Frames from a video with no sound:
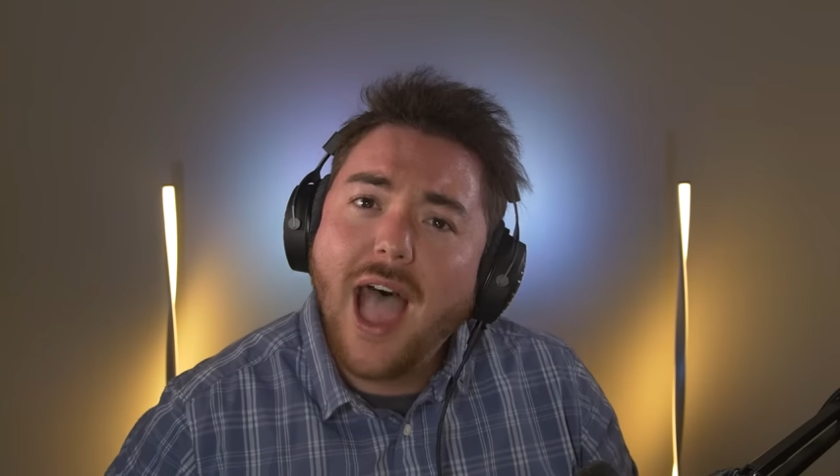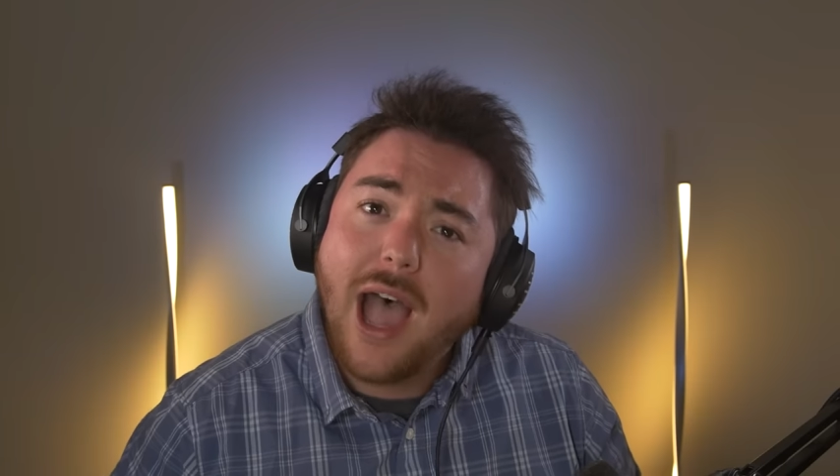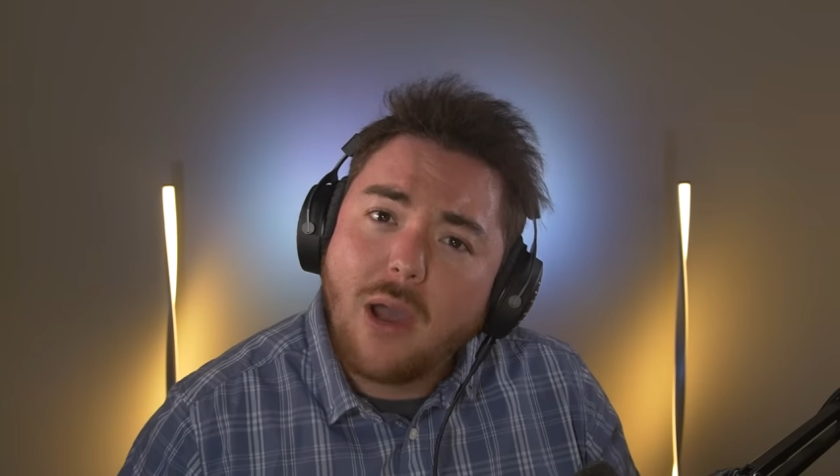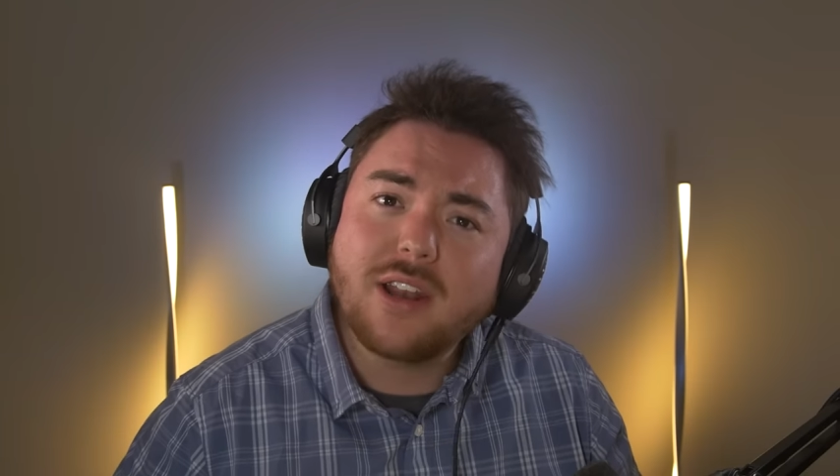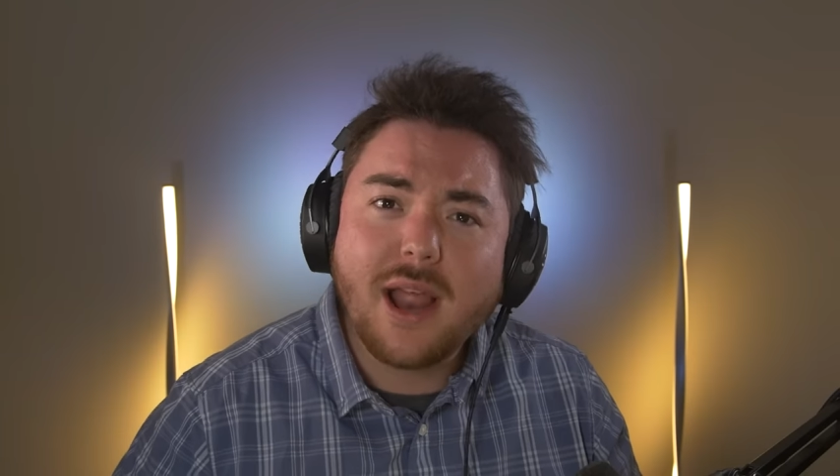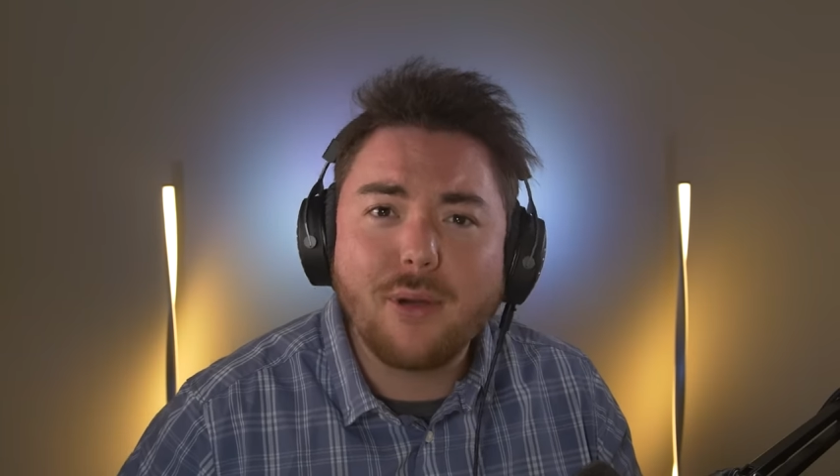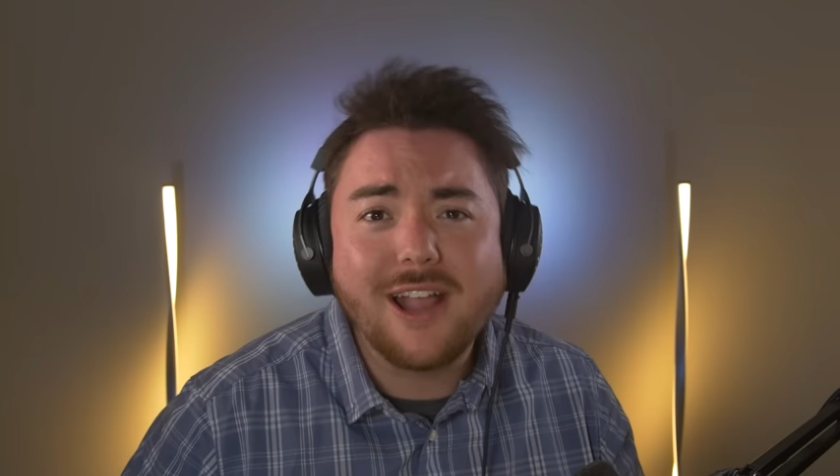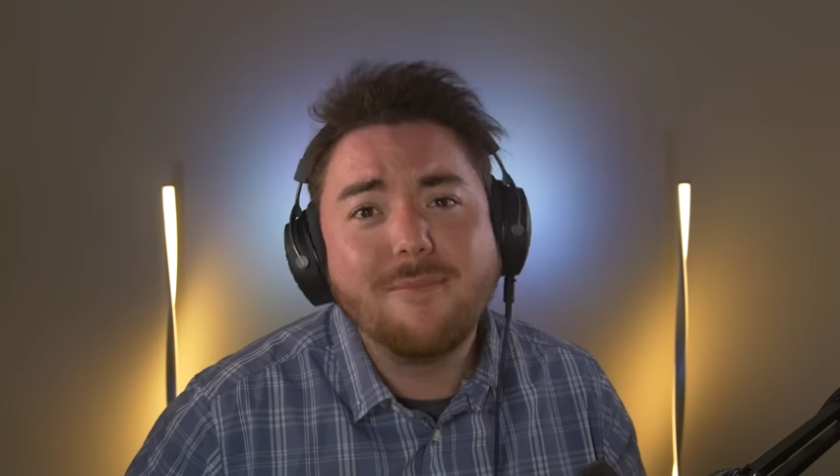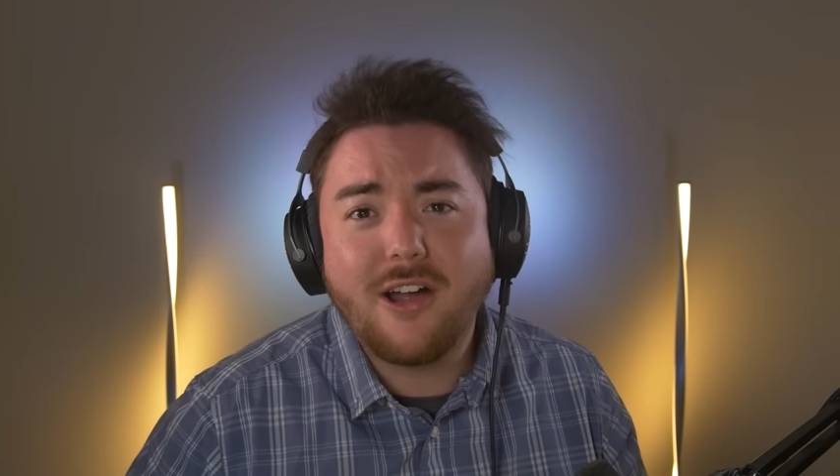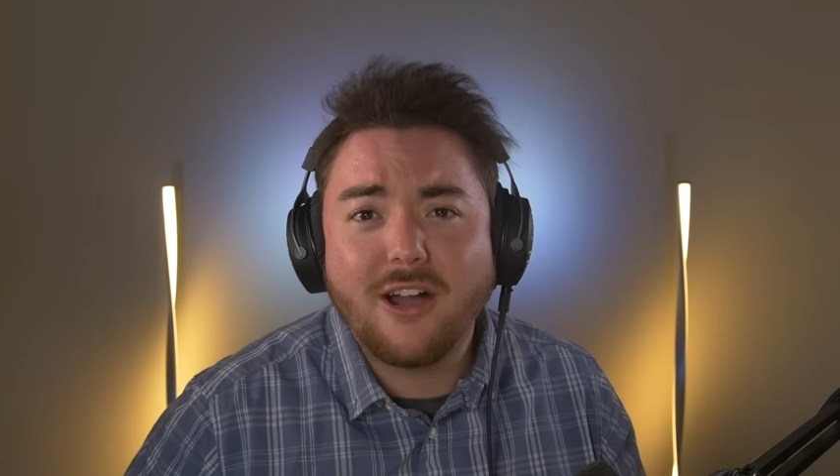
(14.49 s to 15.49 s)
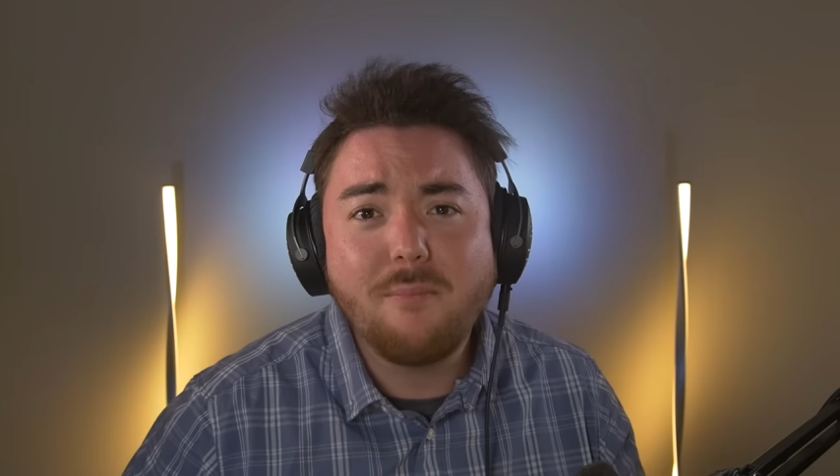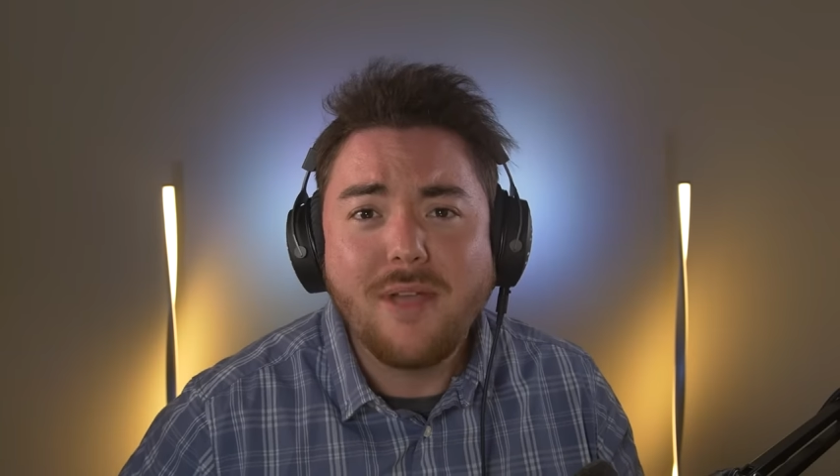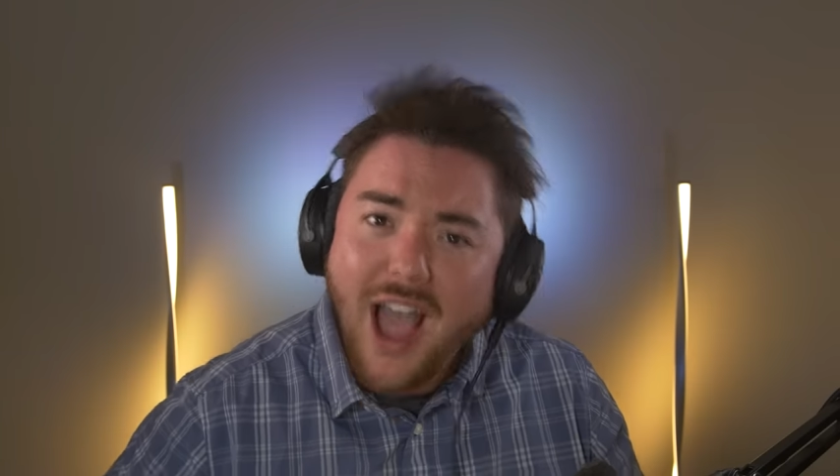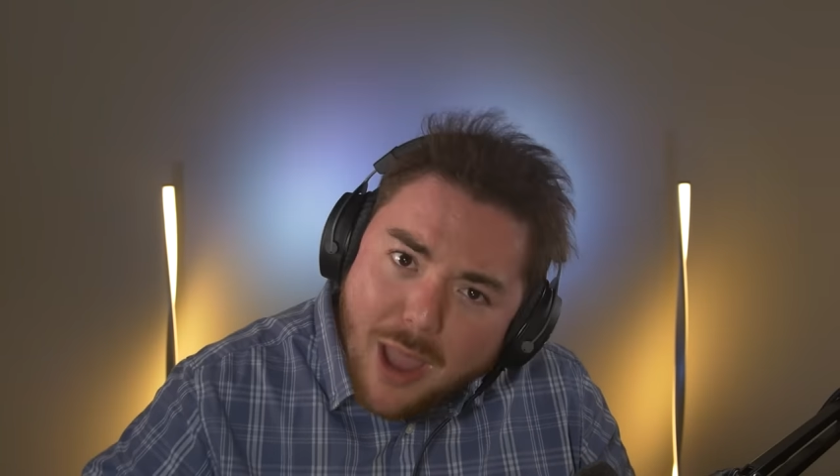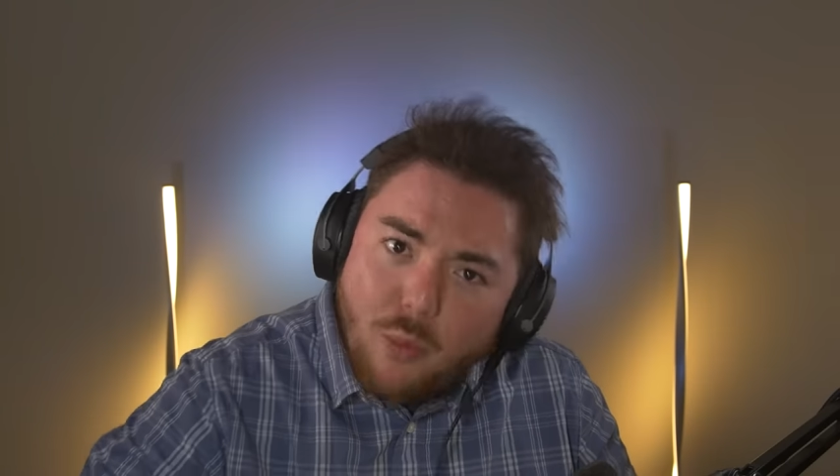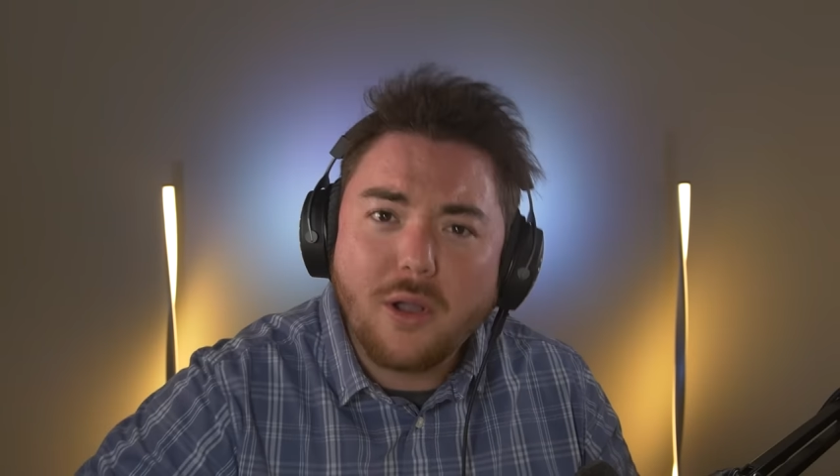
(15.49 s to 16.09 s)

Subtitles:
How did I break my arm? I